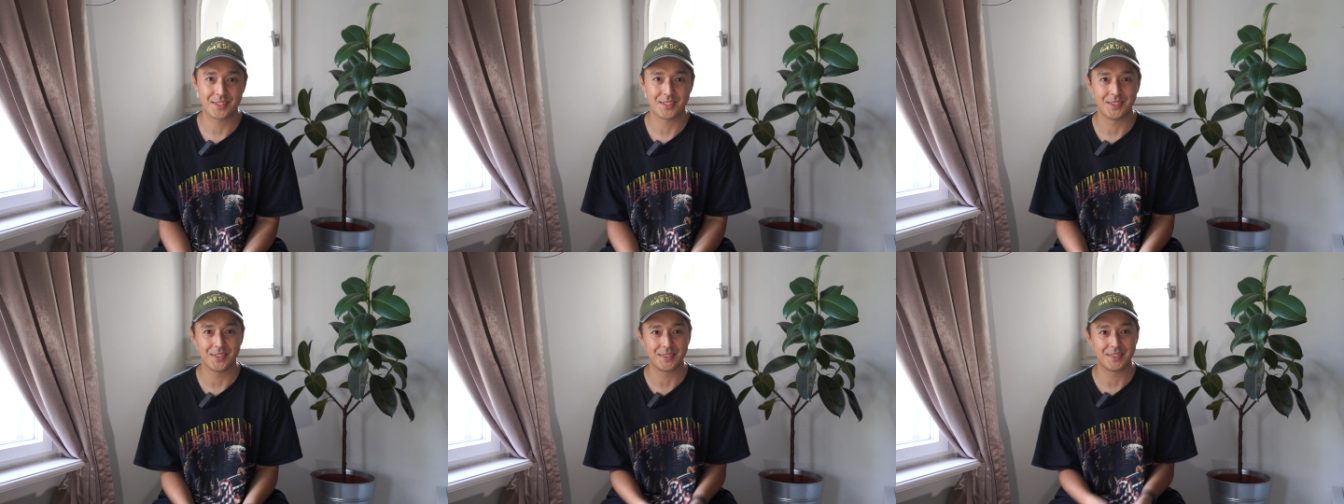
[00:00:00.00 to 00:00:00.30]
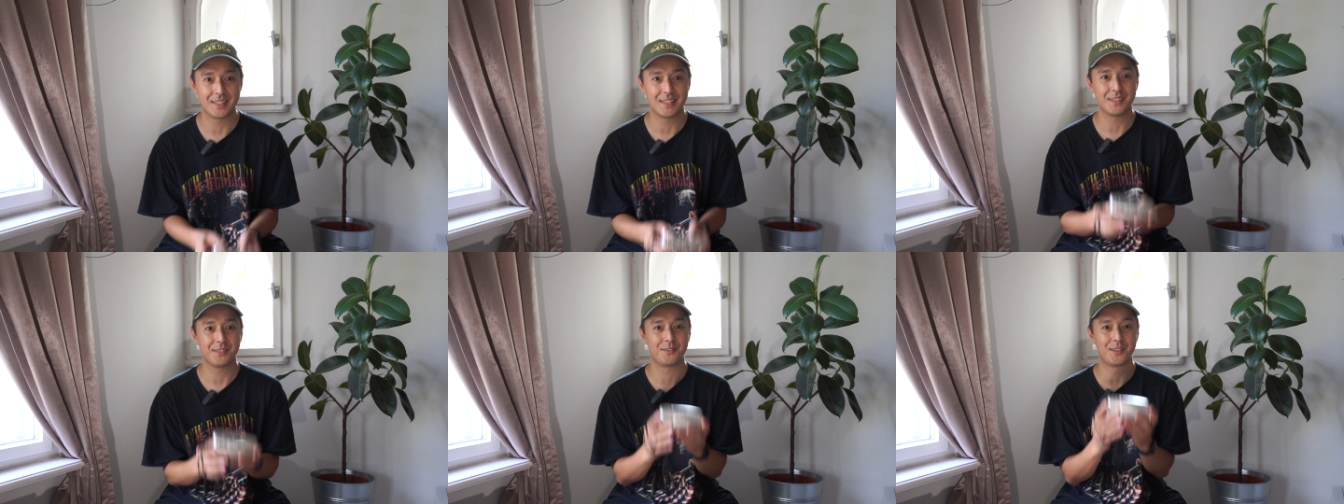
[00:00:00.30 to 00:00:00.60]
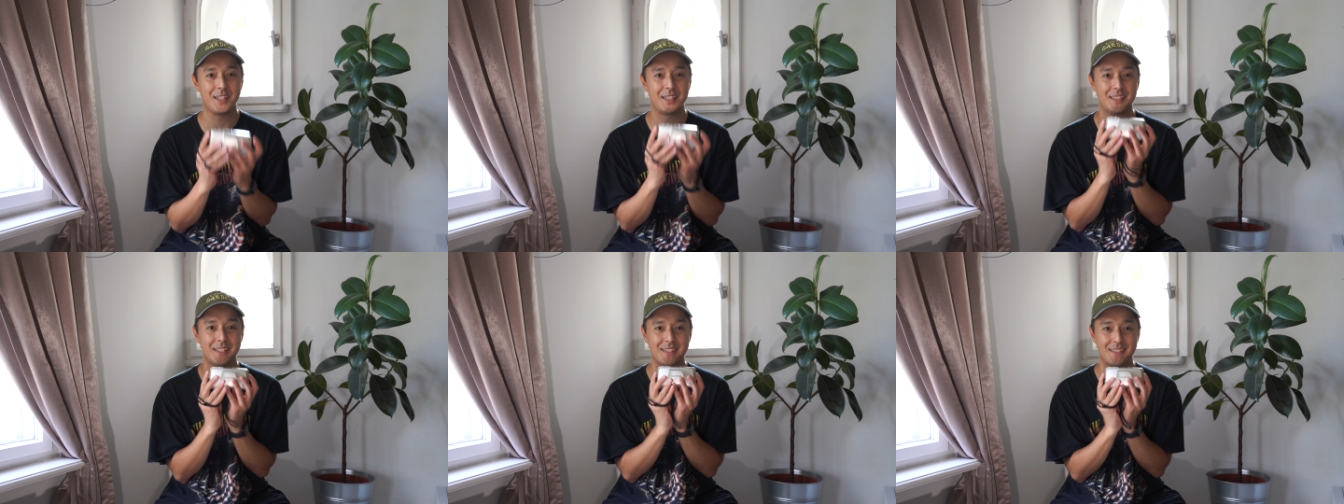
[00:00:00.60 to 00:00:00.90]
so
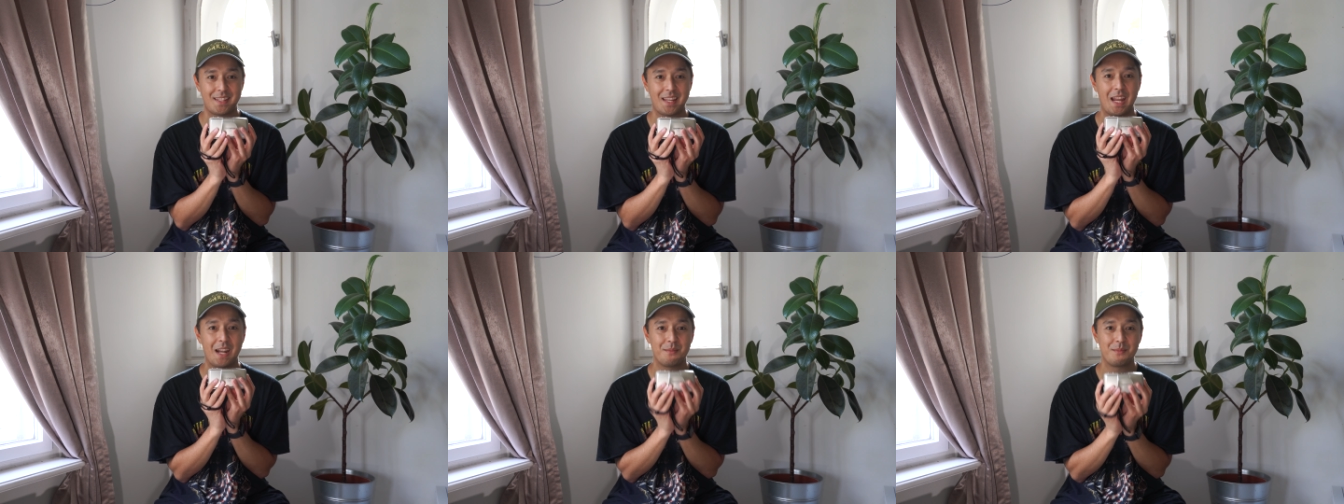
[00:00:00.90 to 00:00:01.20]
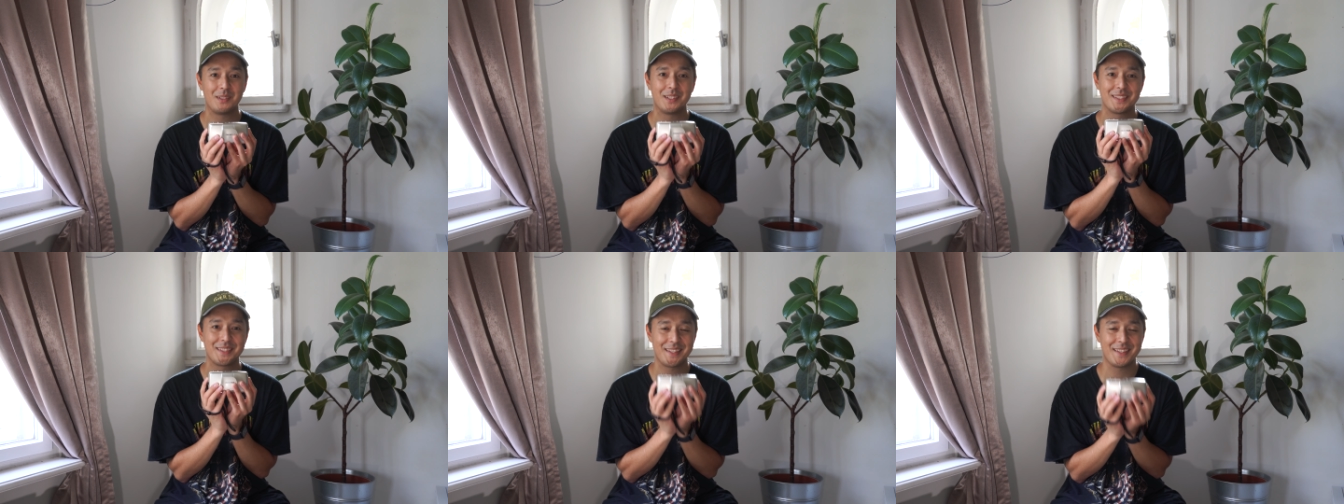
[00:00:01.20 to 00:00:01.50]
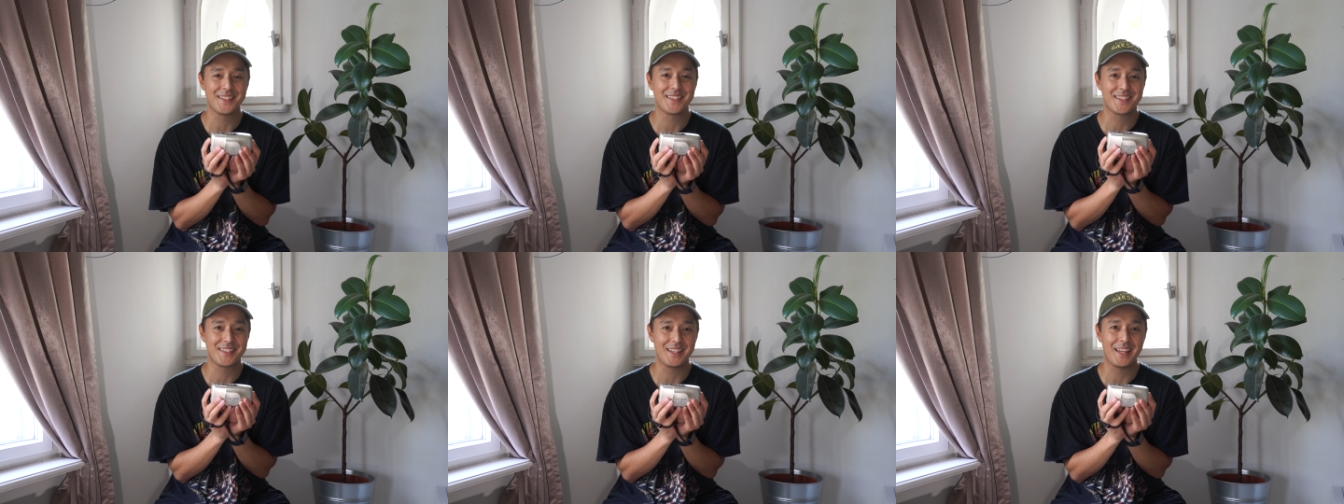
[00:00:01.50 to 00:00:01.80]
where this camera
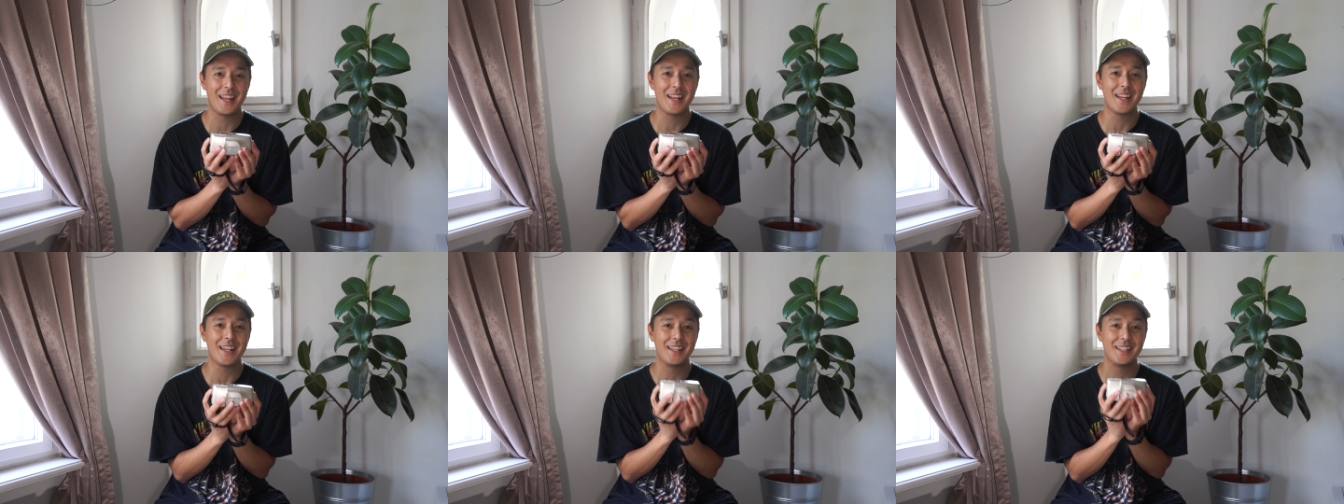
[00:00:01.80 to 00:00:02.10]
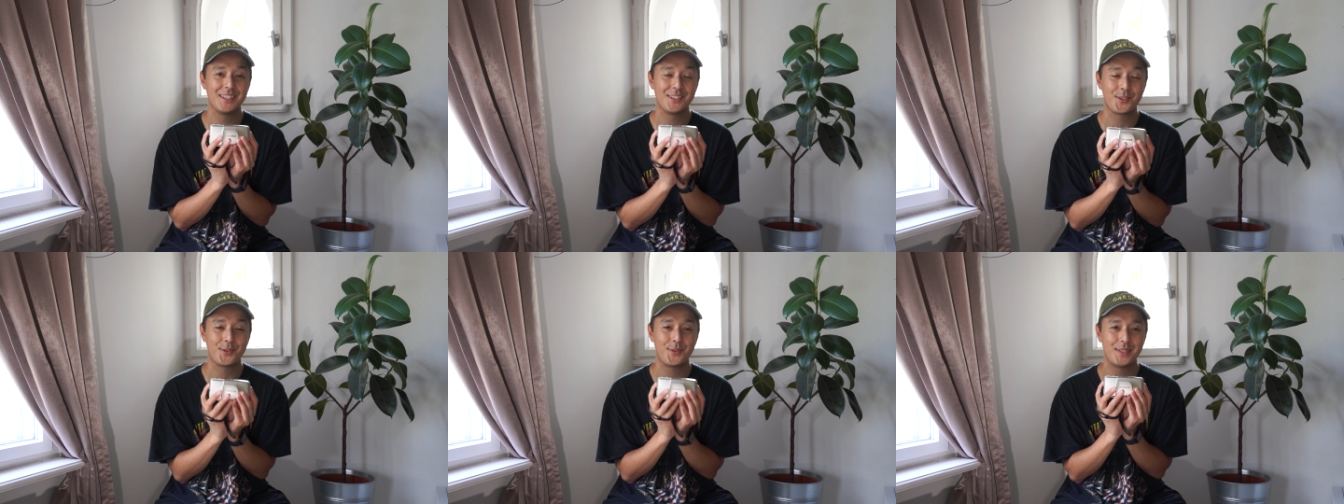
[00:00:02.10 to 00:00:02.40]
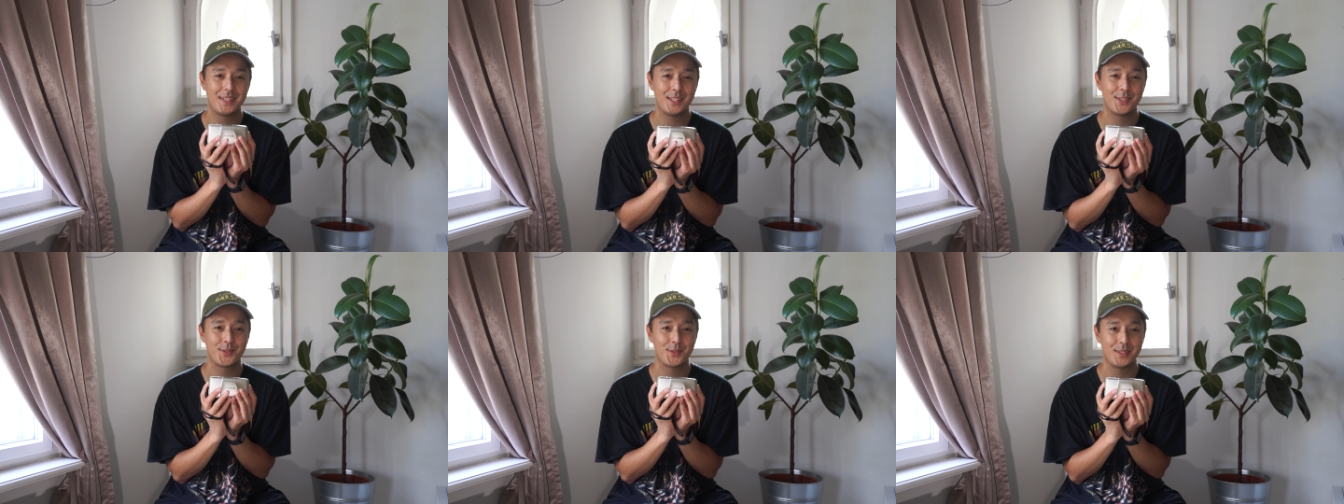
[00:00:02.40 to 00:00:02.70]
sits in
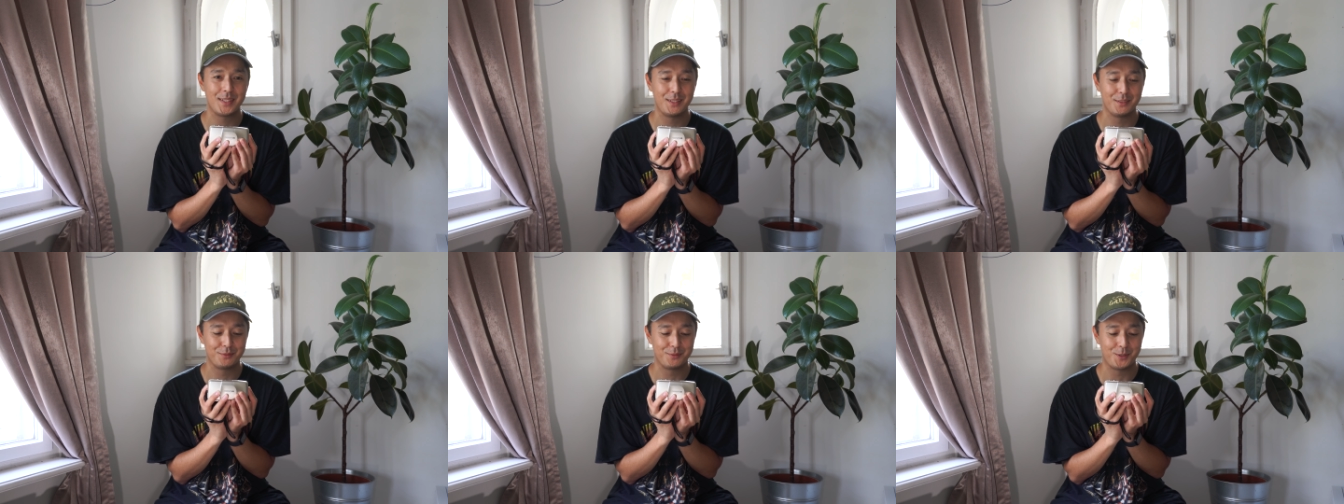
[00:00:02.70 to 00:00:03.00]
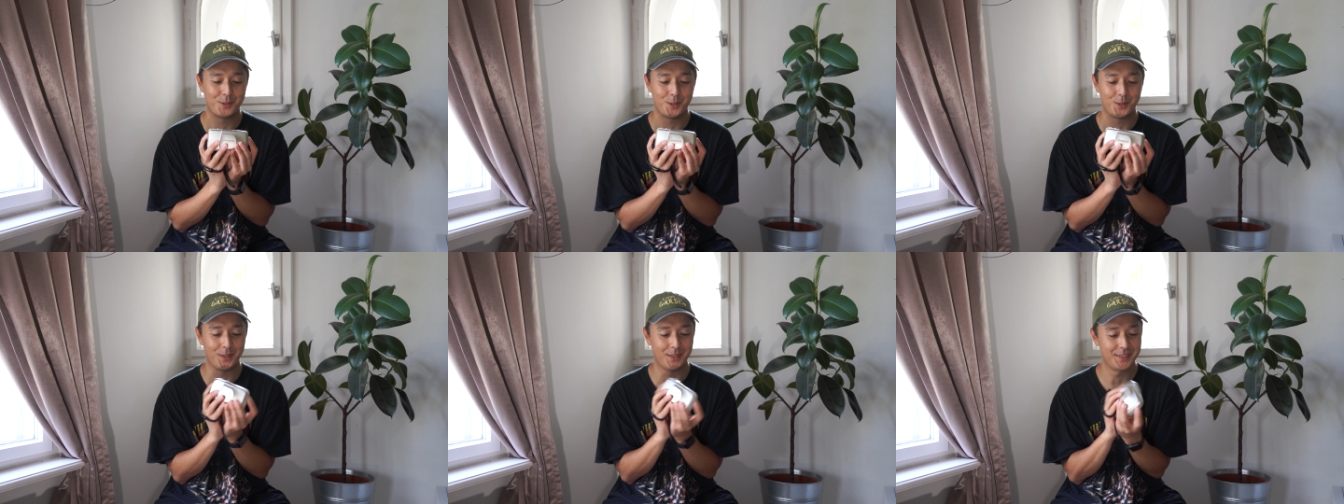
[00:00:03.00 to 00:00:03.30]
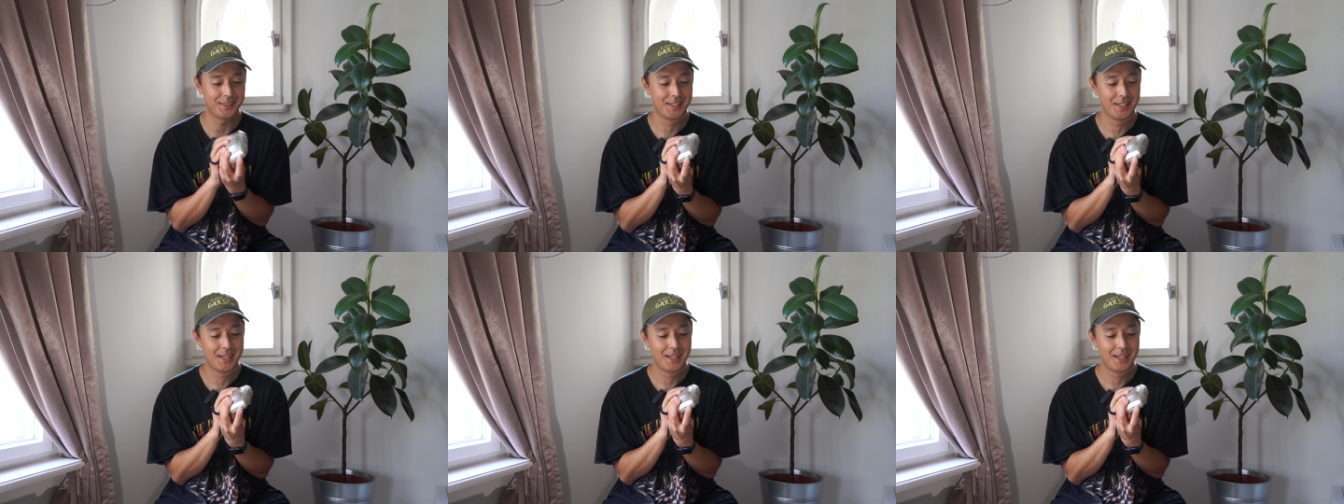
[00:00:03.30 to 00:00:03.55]
2024.